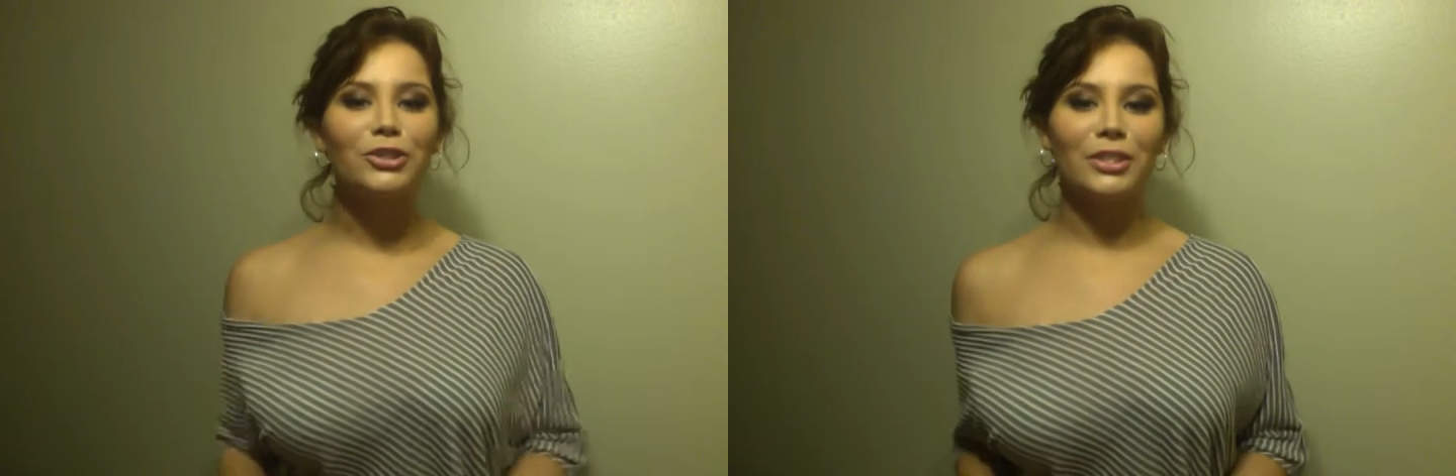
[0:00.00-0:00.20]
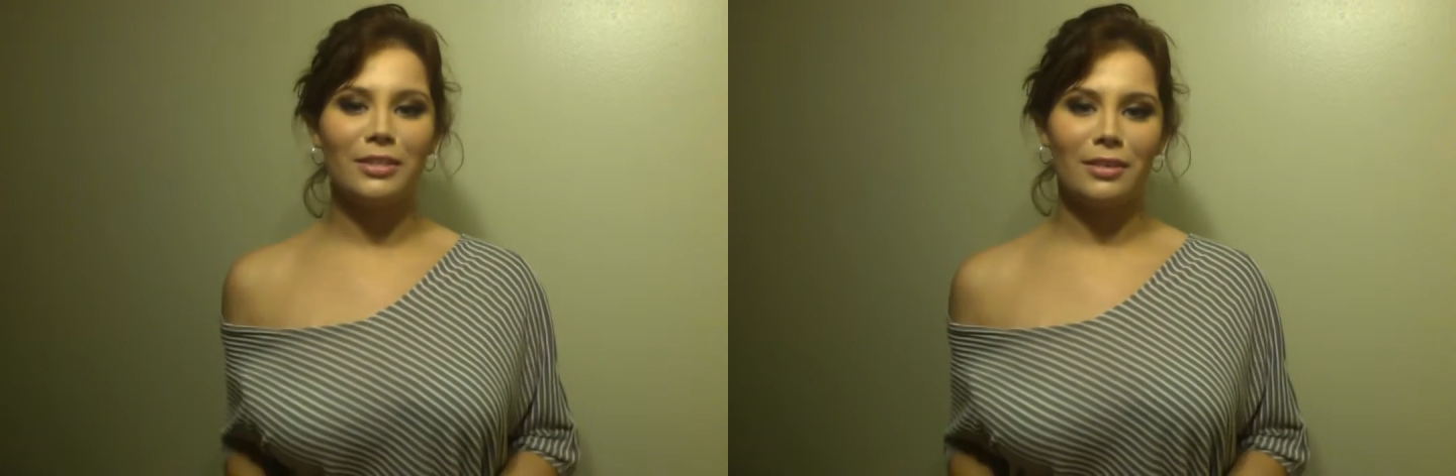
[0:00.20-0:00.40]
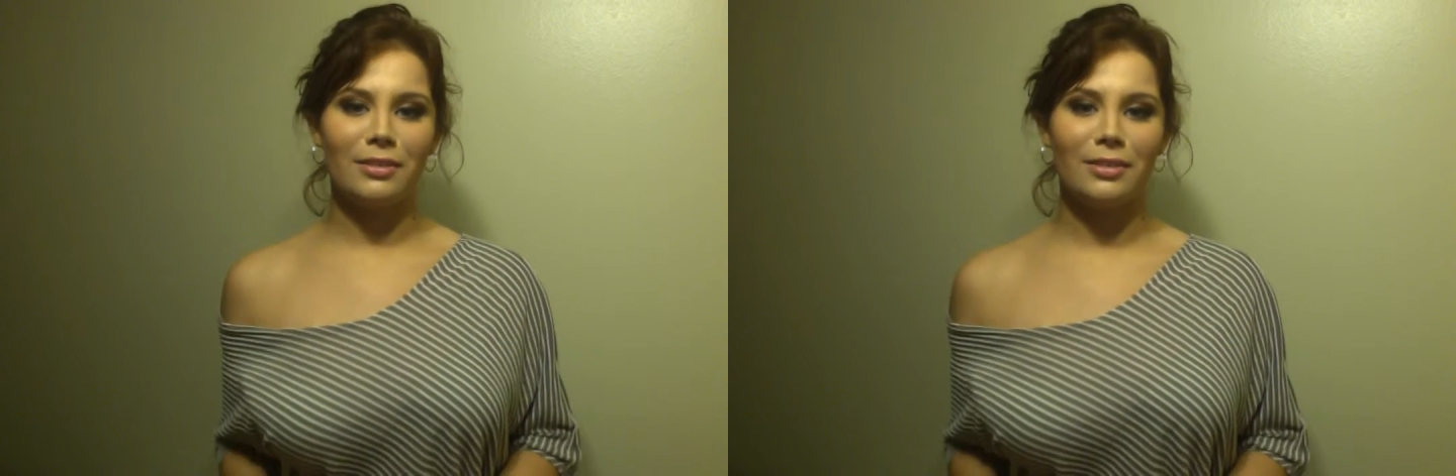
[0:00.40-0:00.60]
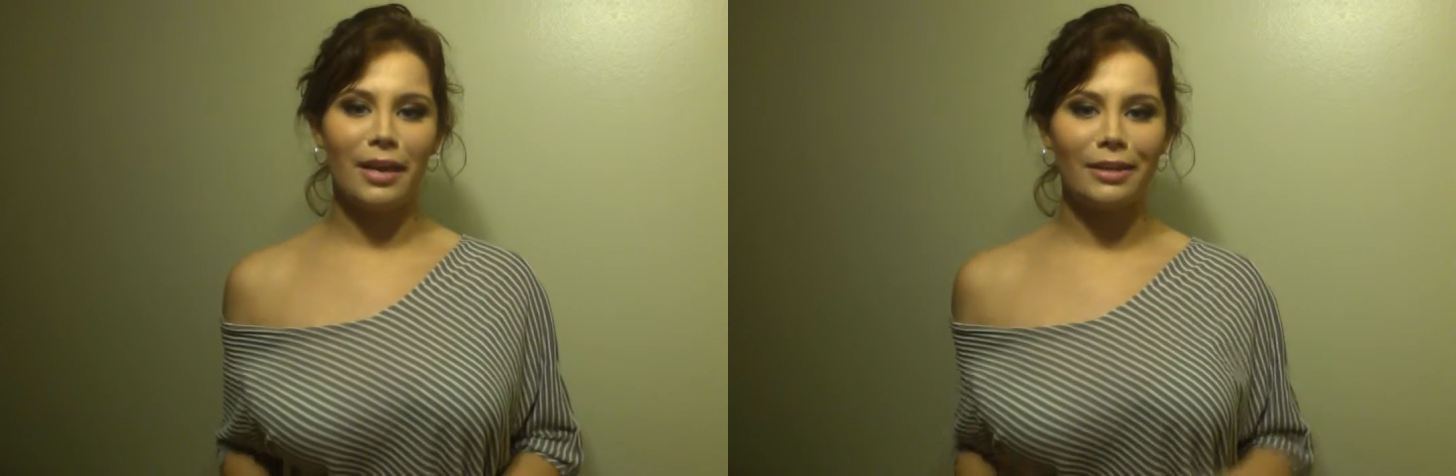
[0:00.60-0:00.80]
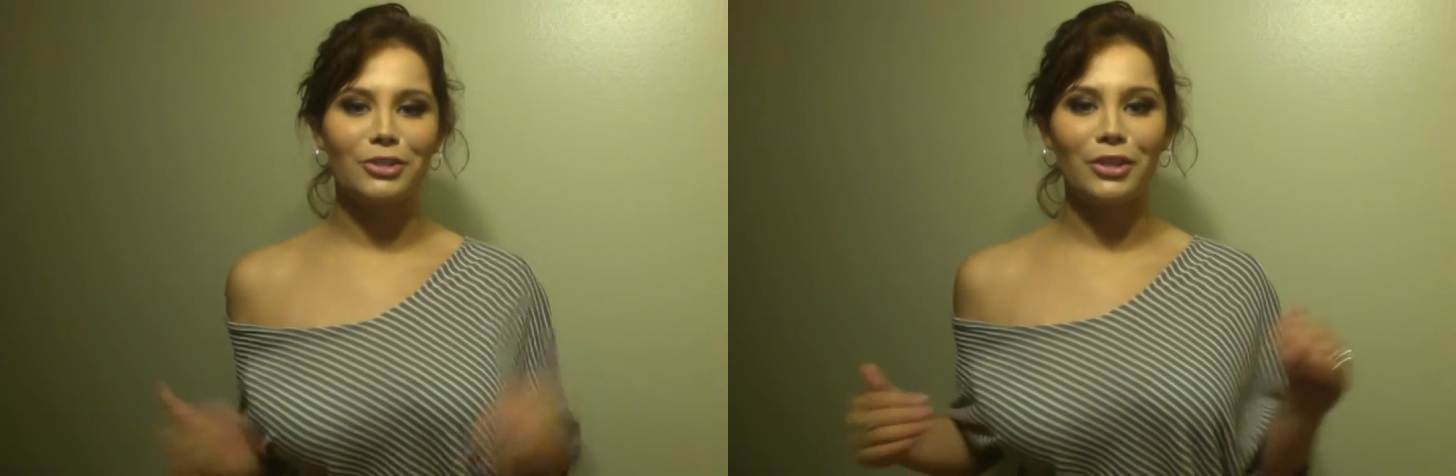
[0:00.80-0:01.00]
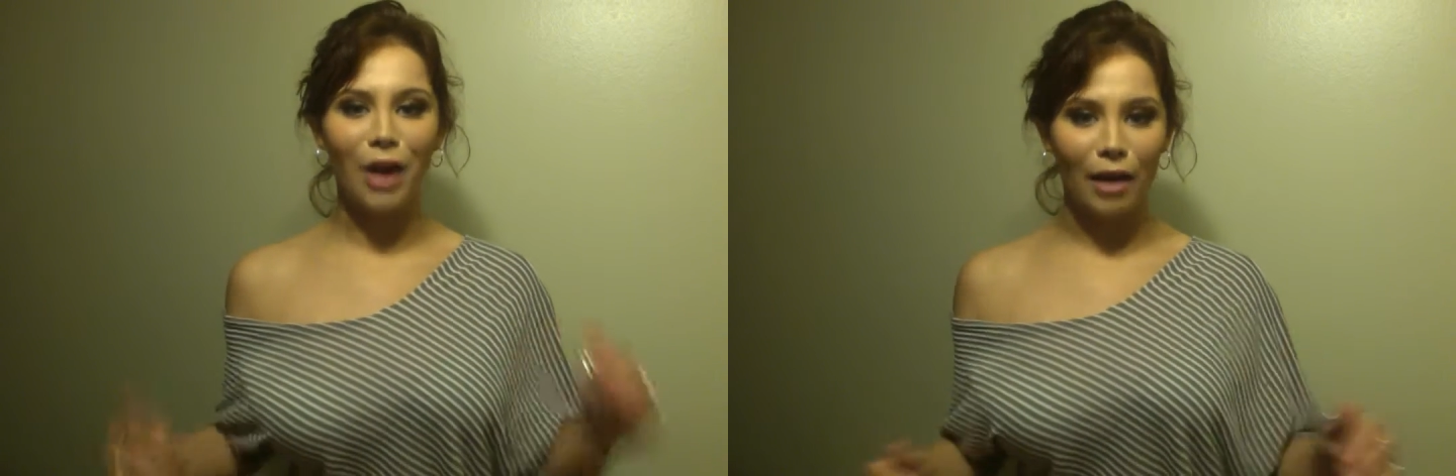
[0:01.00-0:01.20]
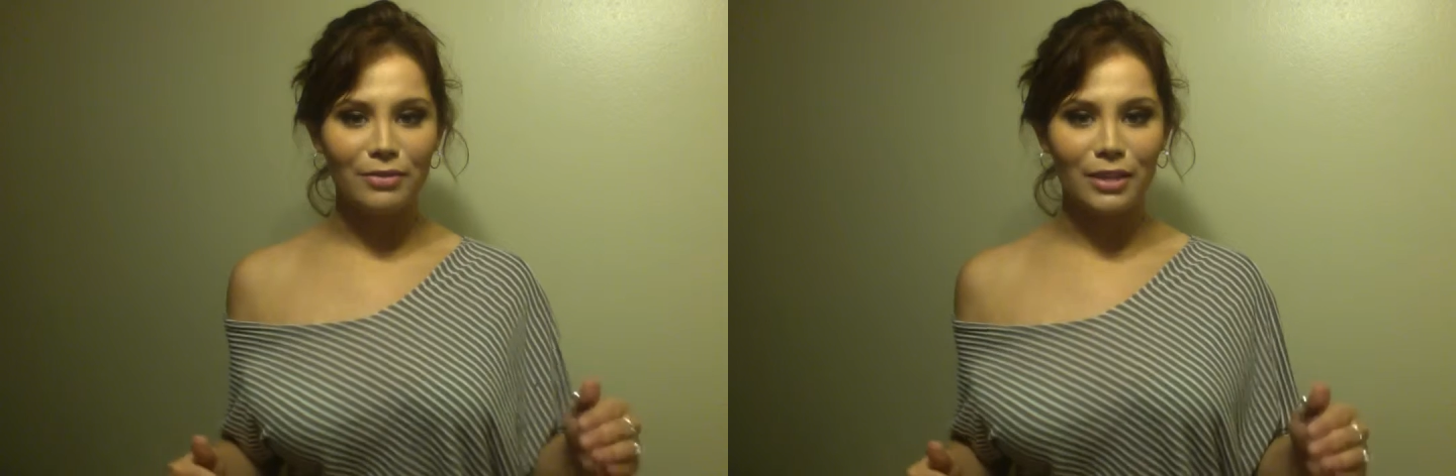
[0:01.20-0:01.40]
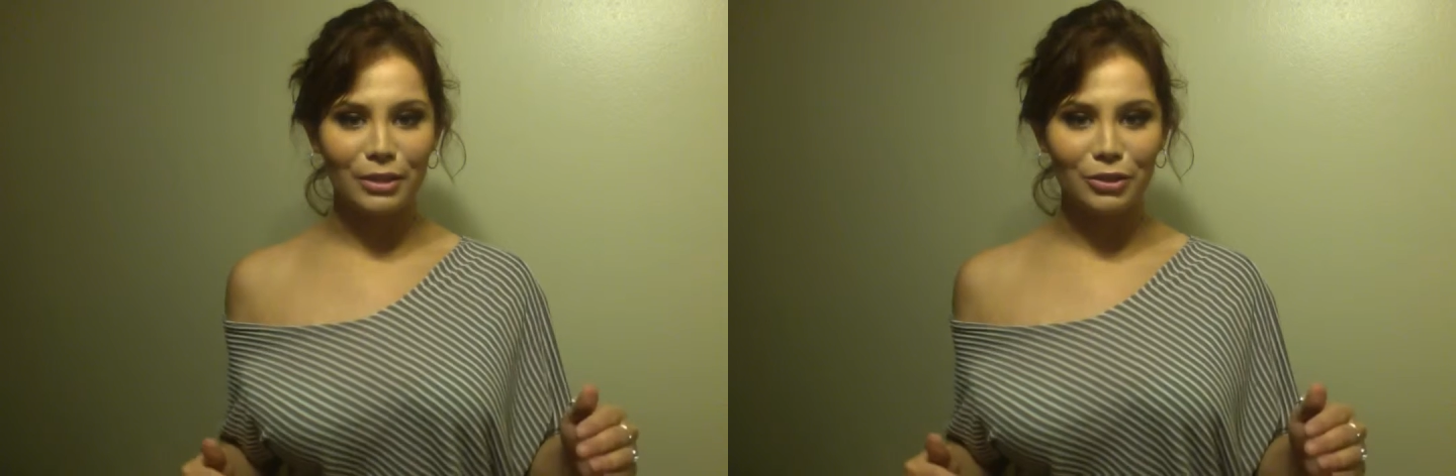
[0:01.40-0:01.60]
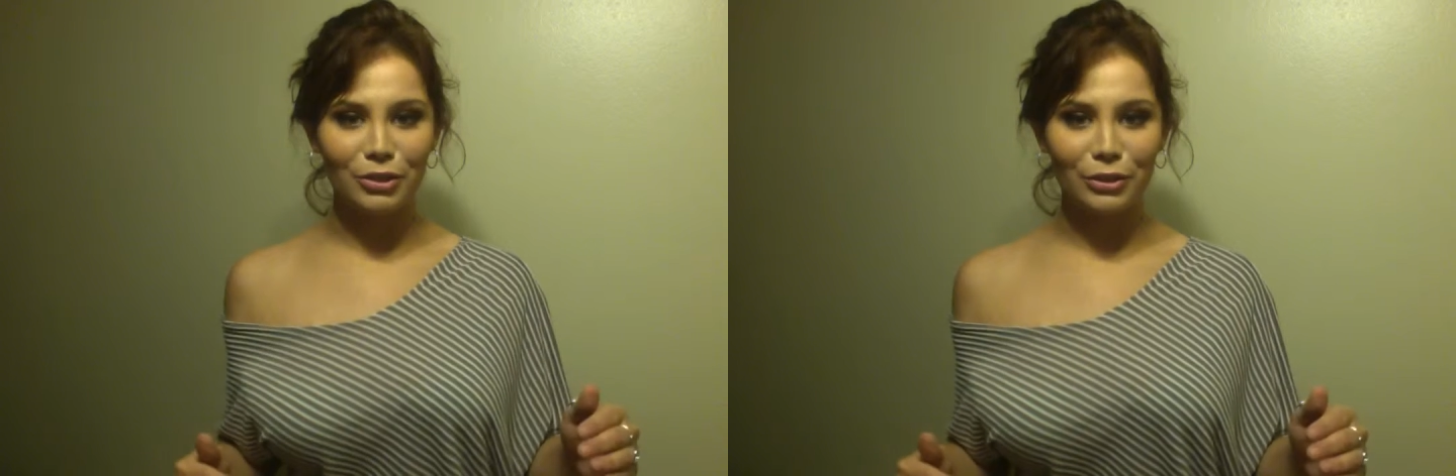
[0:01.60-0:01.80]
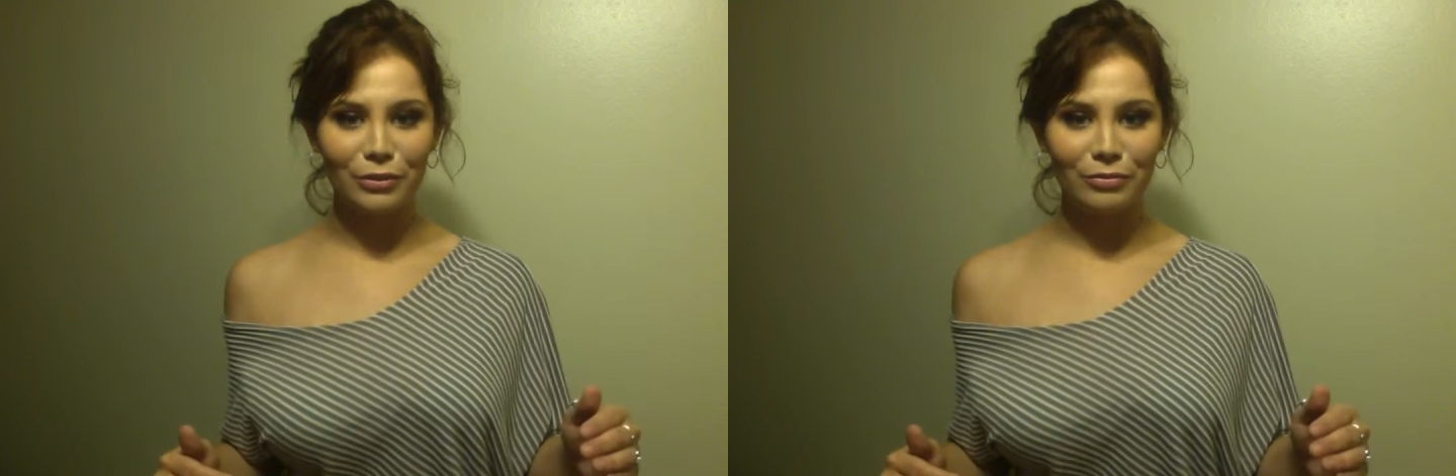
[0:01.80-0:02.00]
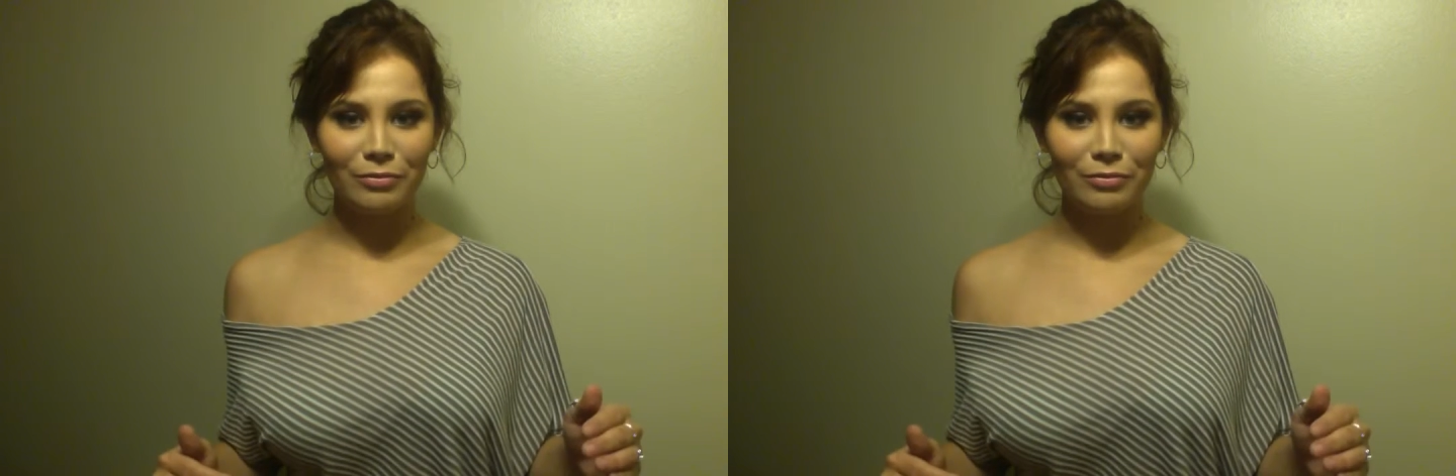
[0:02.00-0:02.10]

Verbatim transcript: just on stage, they're off stage too.